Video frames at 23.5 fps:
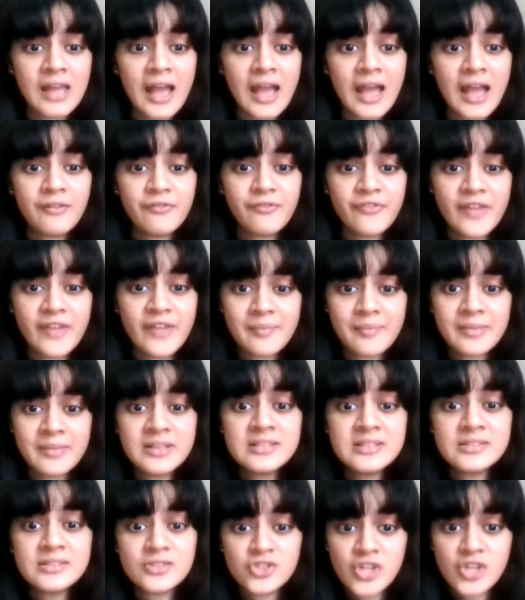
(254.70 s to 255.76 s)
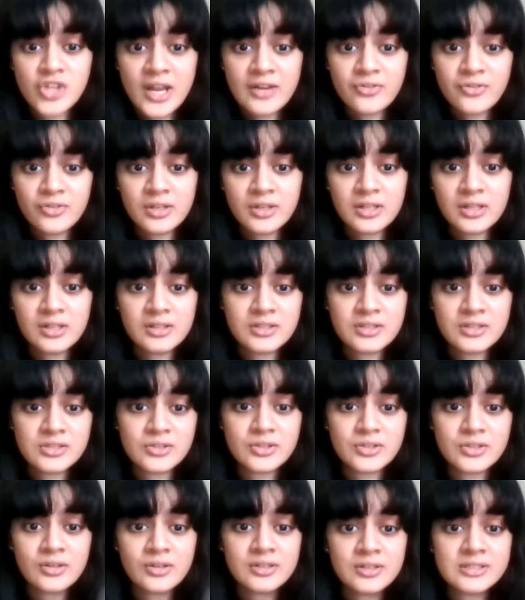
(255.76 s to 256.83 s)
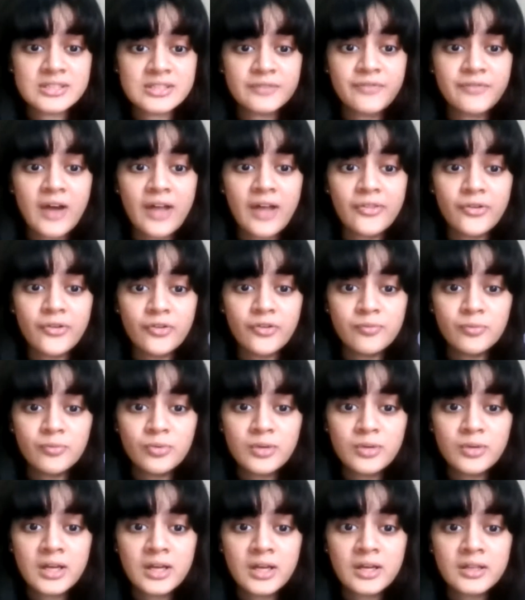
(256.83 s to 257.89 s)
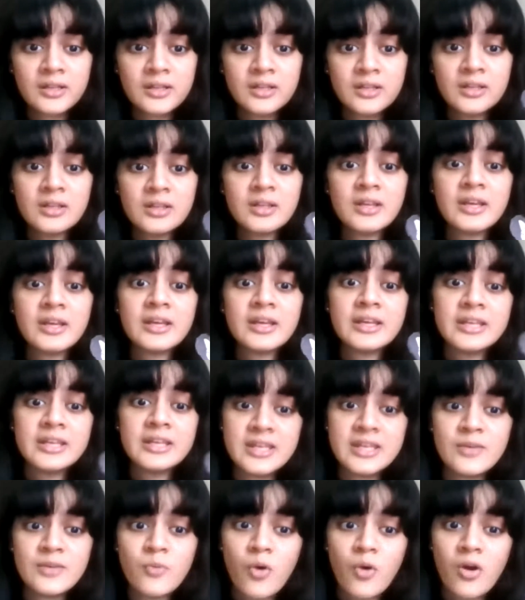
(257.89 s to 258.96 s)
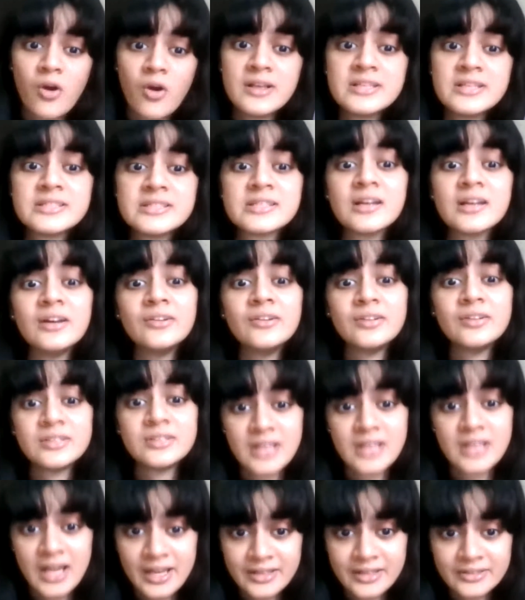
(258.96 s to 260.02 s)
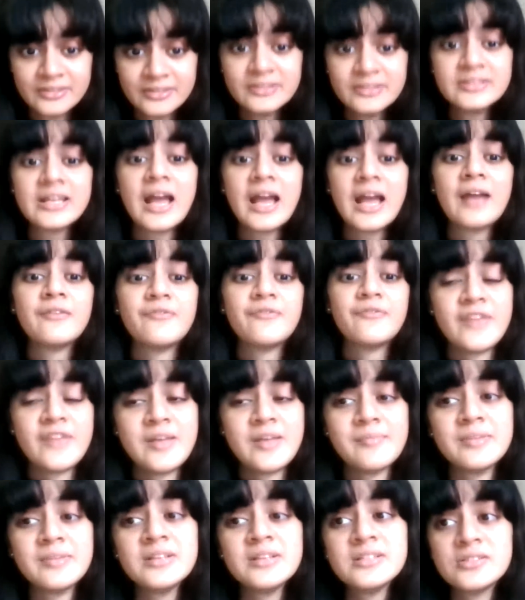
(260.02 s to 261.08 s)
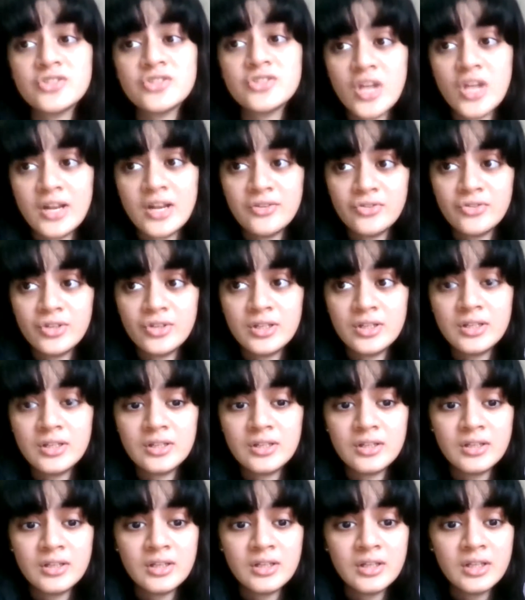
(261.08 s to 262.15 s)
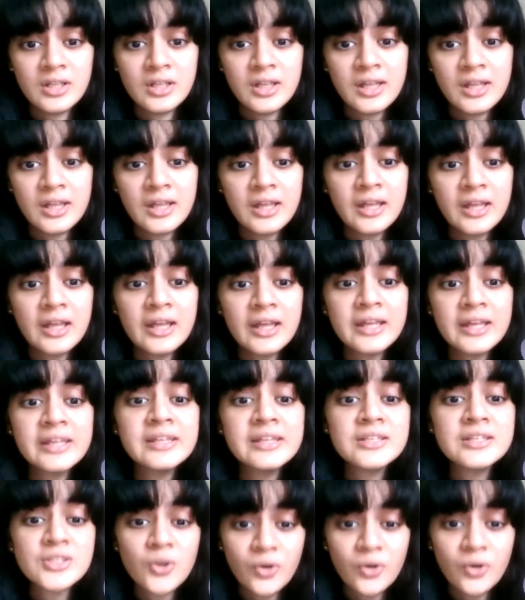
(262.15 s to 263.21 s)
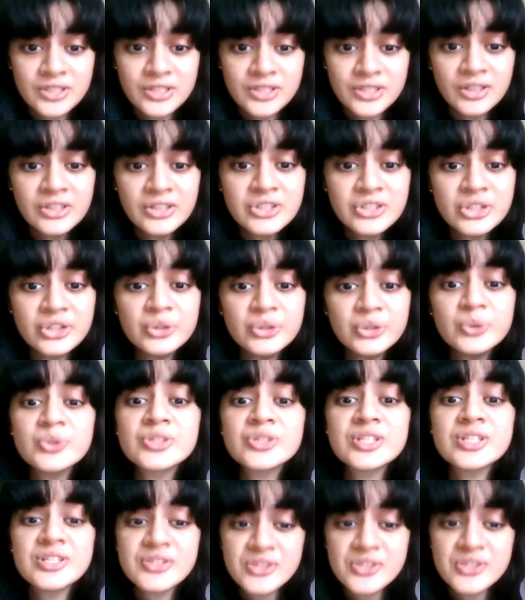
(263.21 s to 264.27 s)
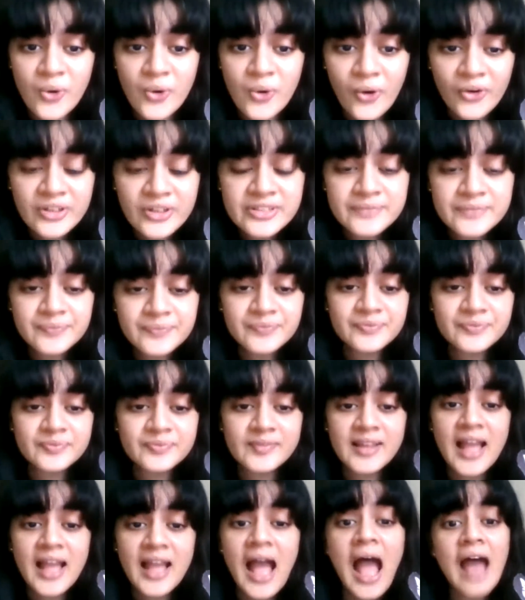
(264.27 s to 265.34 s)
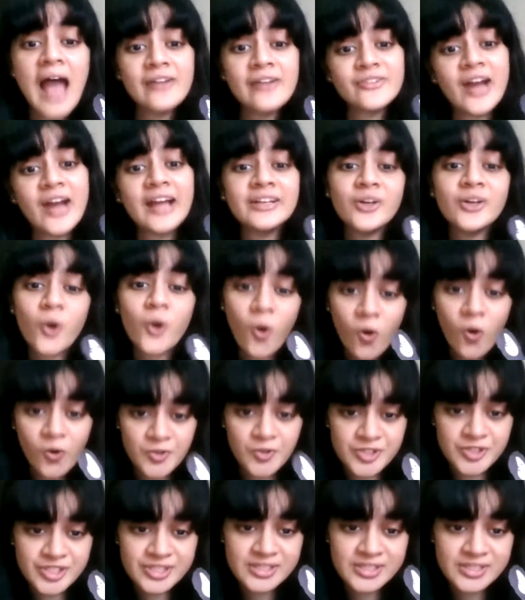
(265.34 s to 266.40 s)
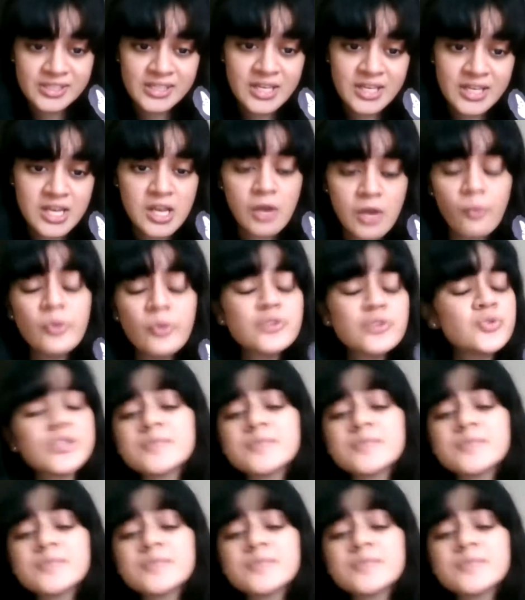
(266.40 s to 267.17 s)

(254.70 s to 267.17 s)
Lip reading: and famous general. So here is the father of Mulan. He was a retired and famous general. He taught her to use a sword and ride a horse, which